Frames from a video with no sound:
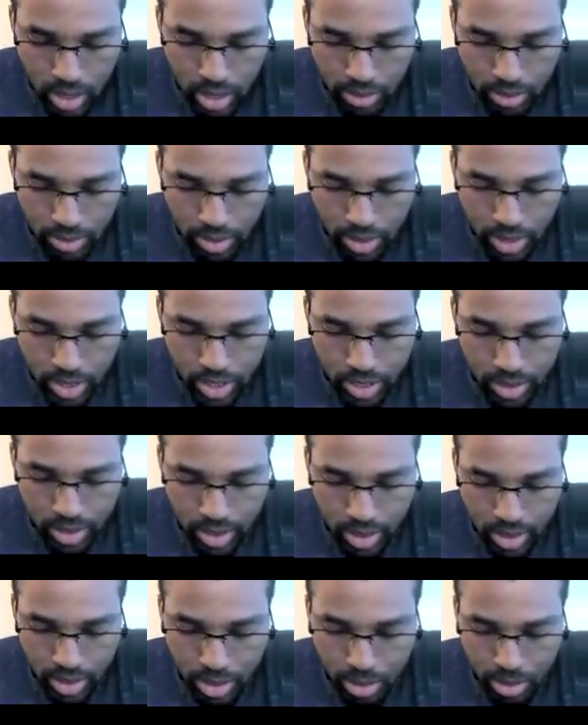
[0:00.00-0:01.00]

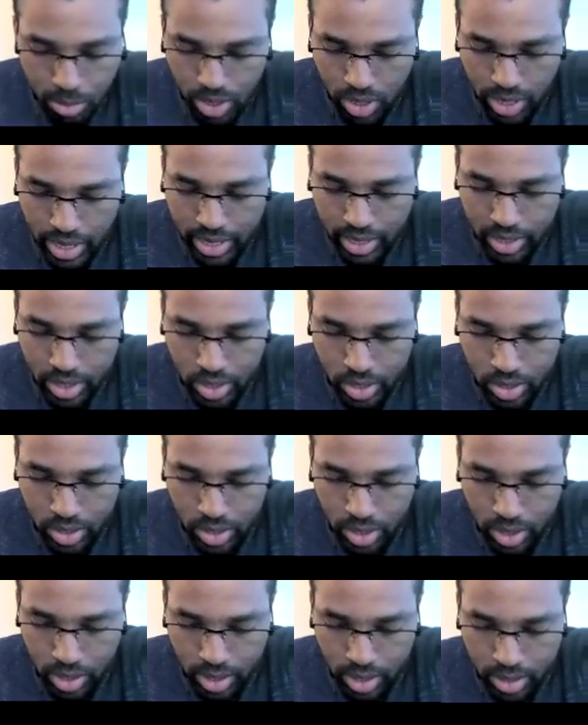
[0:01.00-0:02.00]
Definition, more like a
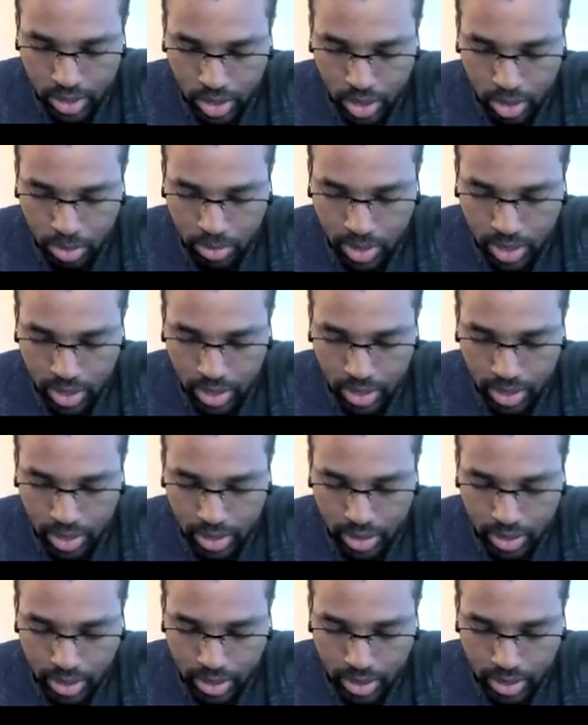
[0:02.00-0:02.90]
term thing.